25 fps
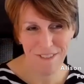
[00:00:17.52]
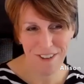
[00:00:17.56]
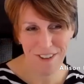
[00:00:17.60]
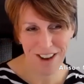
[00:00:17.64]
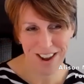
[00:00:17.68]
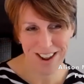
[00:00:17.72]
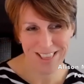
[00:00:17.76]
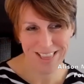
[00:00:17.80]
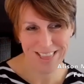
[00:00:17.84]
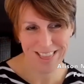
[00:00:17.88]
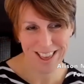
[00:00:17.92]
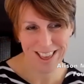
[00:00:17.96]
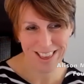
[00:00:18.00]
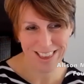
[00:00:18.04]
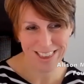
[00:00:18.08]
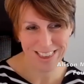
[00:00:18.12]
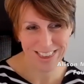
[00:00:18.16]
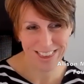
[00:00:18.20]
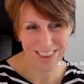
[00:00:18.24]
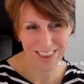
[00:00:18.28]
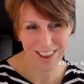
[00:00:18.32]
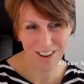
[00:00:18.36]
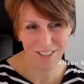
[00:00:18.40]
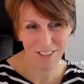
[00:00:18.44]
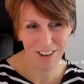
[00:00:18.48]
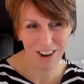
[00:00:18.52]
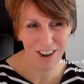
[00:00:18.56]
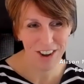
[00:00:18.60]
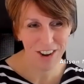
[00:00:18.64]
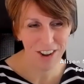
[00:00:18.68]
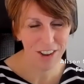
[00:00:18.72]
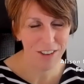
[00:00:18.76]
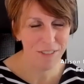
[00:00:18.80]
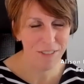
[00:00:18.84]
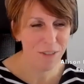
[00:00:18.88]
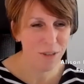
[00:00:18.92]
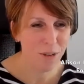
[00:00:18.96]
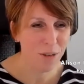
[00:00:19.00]
fine, thank you. Really
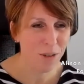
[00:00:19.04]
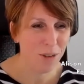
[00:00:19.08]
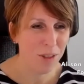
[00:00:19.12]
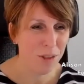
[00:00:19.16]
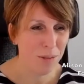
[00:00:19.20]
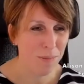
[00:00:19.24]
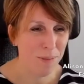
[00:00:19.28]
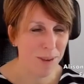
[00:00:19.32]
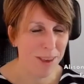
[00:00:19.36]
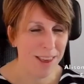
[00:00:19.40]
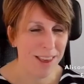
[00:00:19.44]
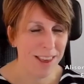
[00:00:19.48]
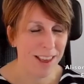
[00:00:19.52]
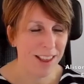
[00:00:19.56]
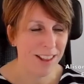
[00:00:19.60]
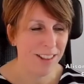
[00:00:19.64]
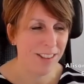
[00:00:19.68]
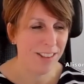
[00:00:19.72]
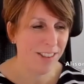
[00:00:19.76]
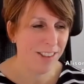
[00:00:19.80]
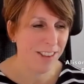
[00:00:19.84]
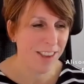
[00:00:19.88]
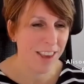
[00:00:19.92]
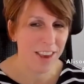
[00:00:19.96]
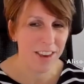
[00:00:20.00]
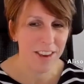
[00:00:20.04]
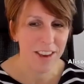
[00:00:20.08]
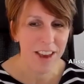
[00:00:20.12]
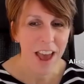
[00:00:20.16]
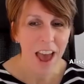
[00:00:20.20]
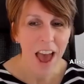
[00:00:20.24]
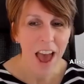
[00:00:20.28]
looking forward to speaking to you.